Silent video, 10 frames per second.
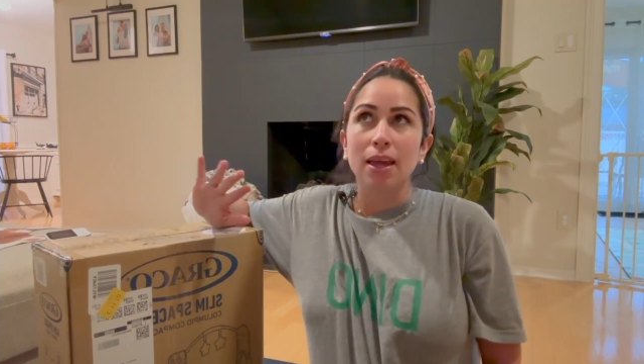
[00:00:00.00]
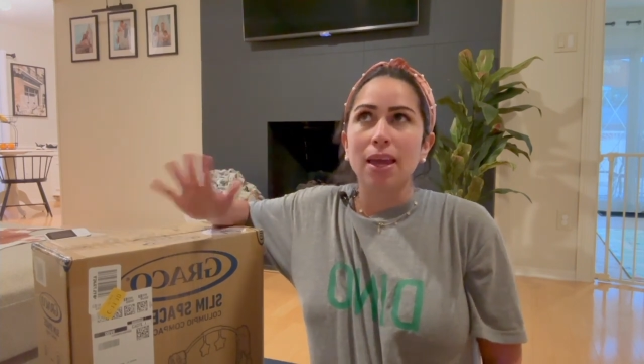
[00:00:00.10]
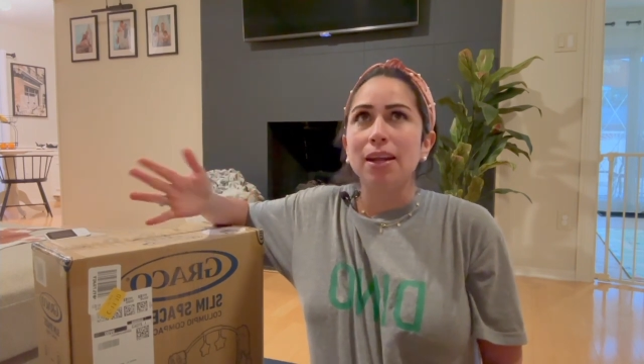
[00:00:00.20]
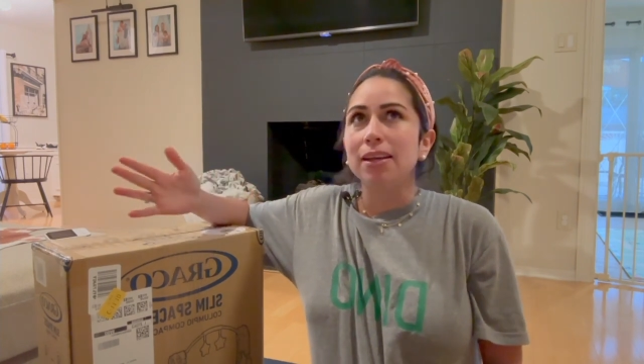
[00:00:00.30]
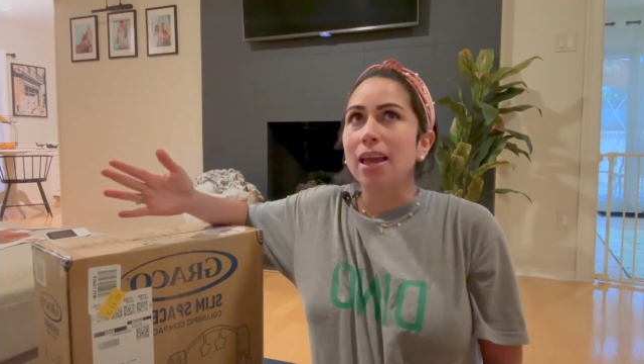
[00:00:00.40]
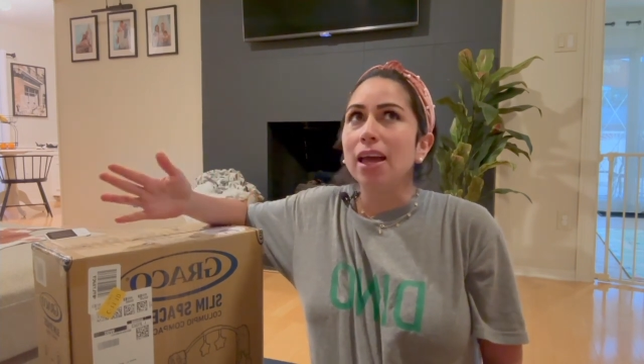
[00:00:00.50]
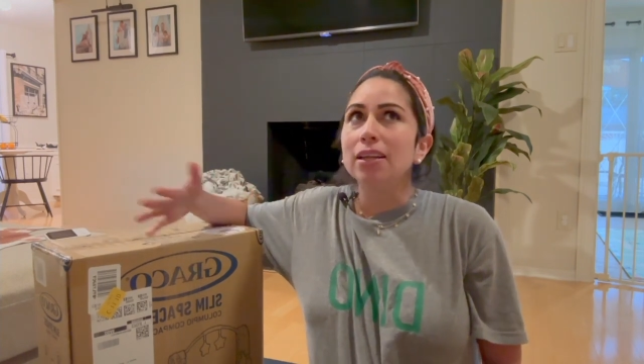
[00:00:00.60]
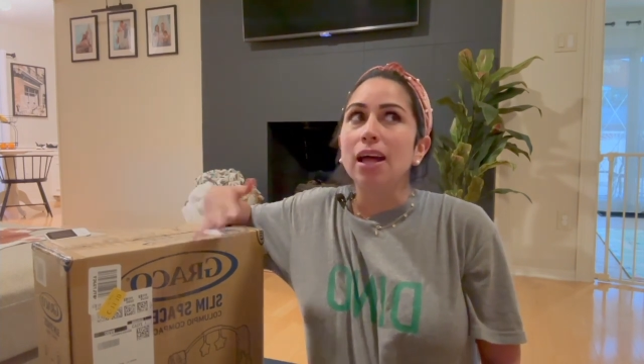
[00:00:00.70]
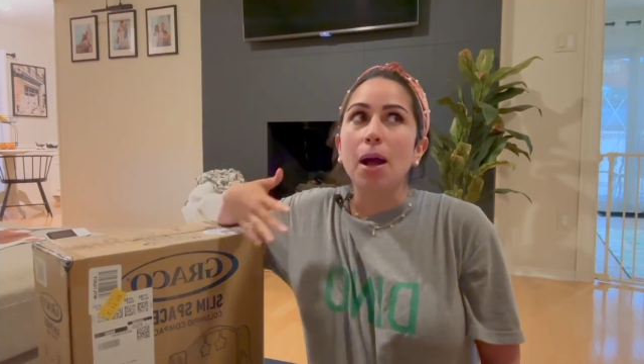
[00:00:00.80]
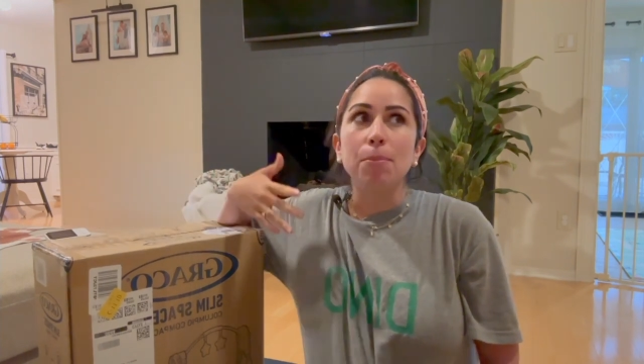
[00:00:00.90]
and
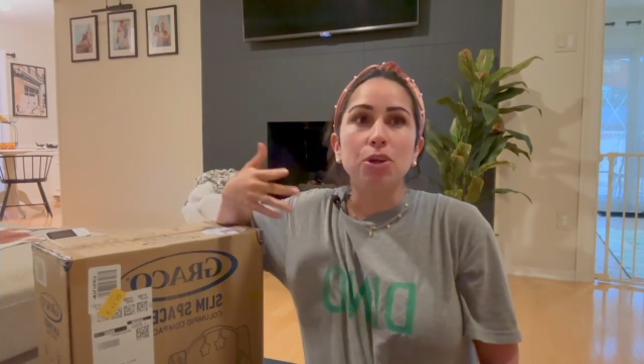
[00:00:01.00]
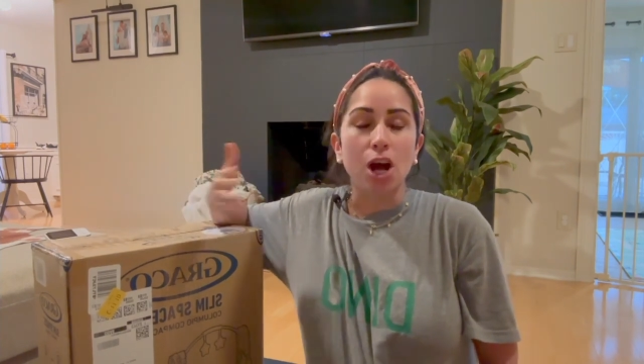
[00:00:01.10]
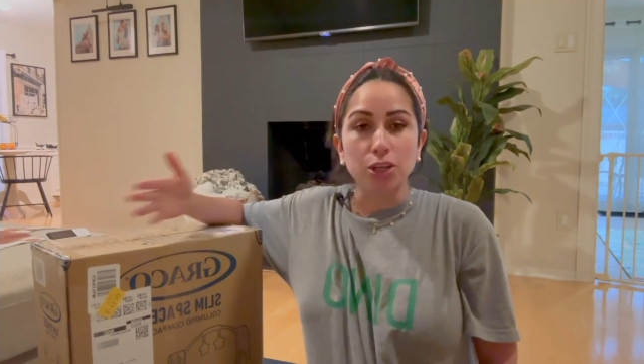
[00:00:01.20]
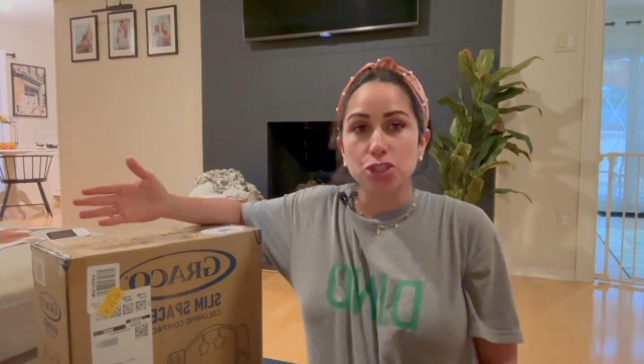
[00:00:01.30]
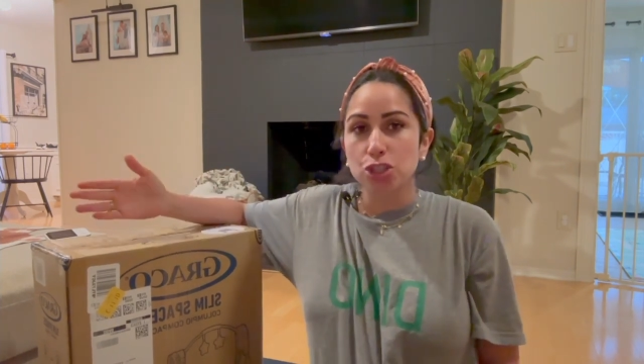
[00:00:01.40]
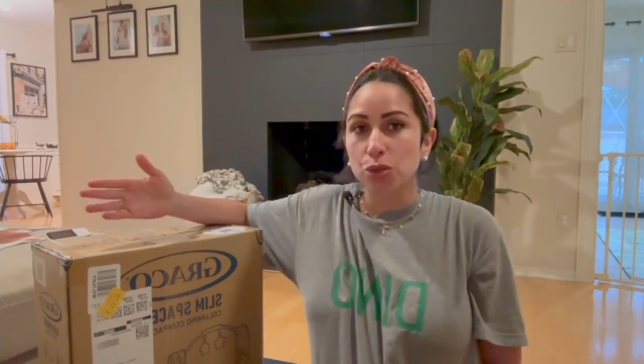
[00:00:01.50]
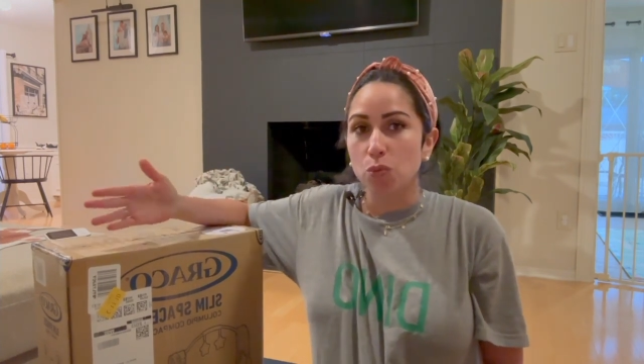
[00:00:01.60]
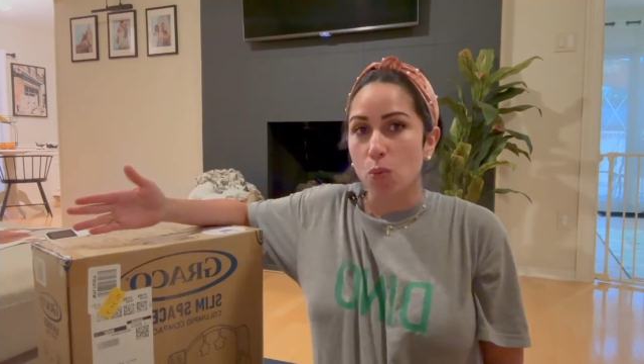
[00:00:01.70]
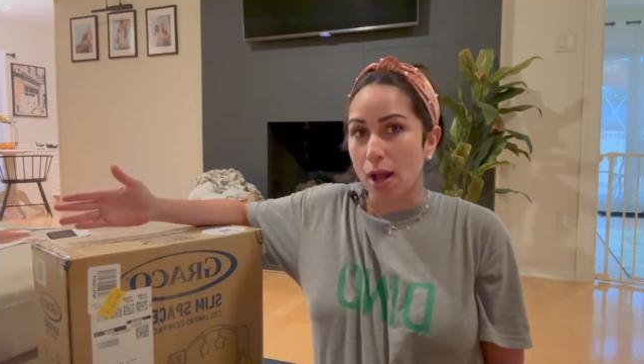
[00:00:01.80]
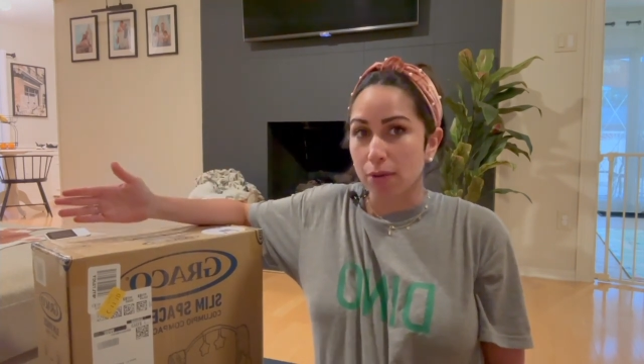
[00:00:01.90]
again, I'm not sure
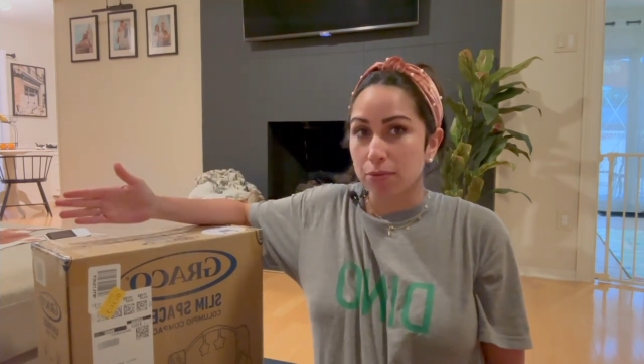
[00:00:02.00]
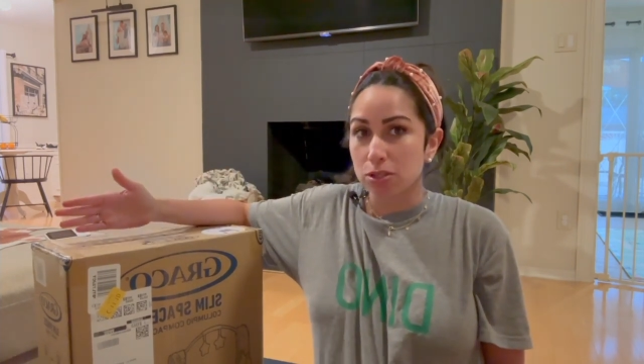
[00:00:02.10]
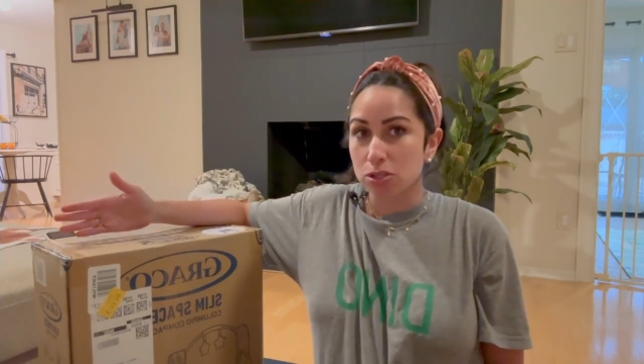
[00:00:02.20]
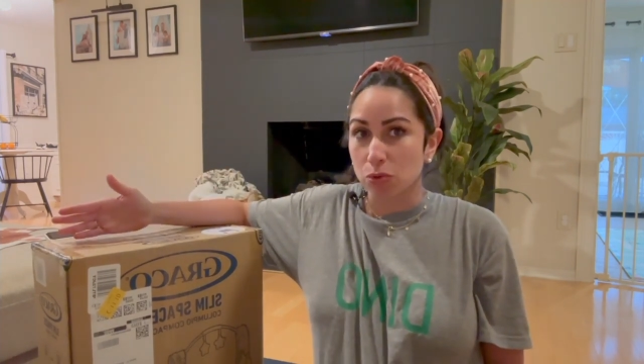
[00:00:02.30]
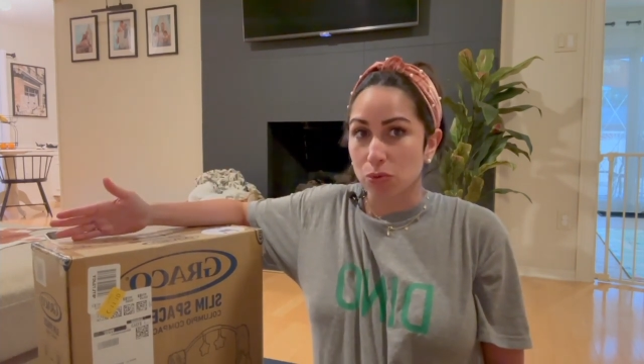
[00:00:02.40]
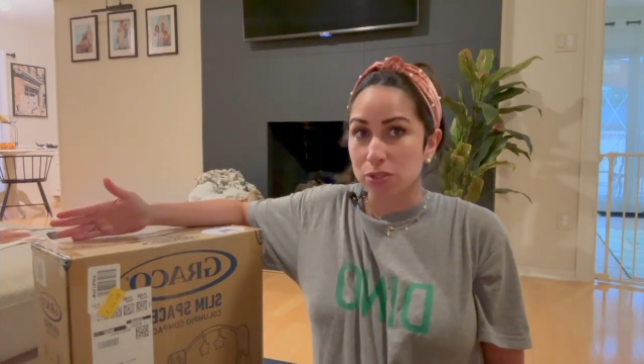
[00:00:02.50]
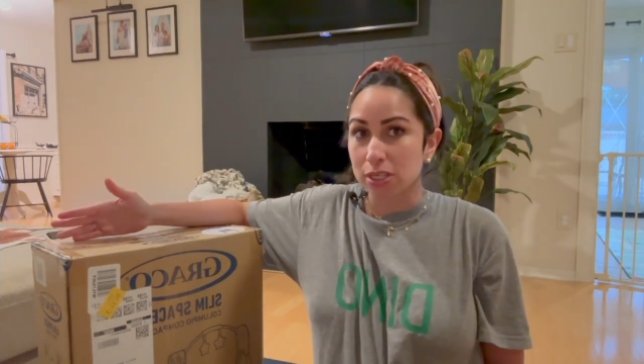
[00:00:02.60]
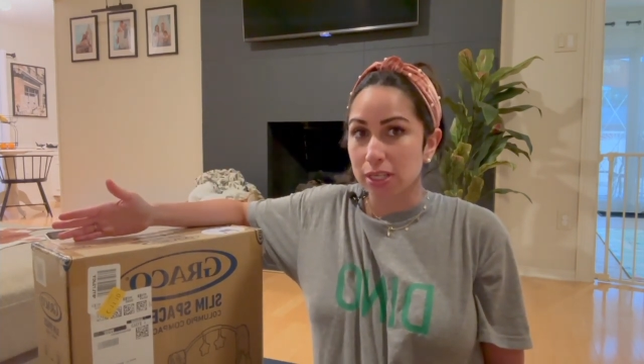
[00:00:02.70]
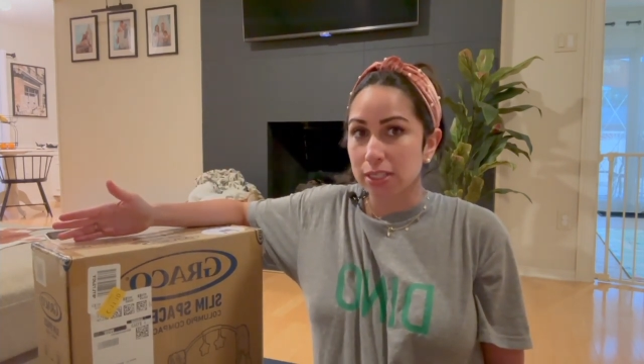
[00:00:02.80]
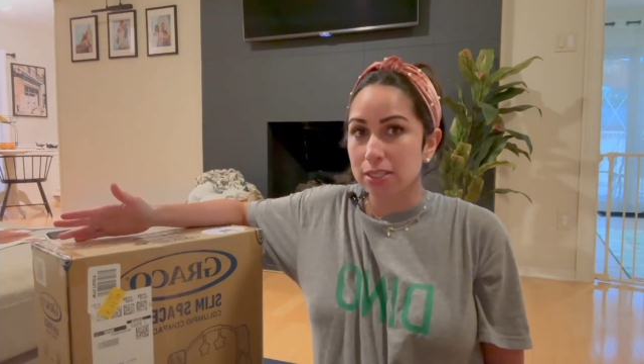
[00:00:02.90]
why we sold
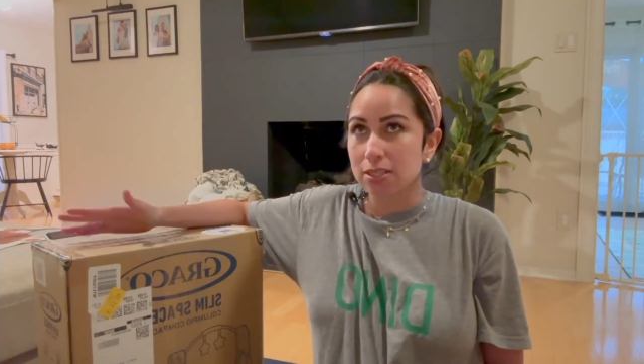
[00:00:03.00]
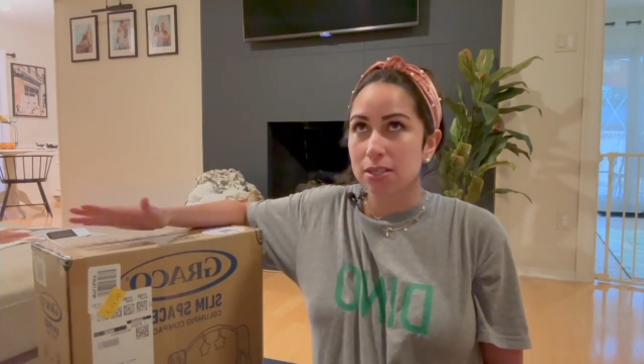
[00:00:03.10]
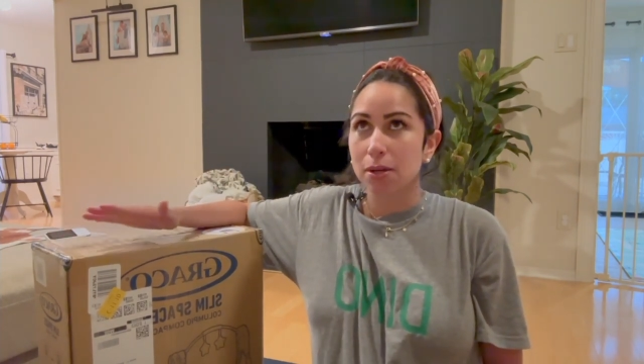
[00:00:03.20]
it.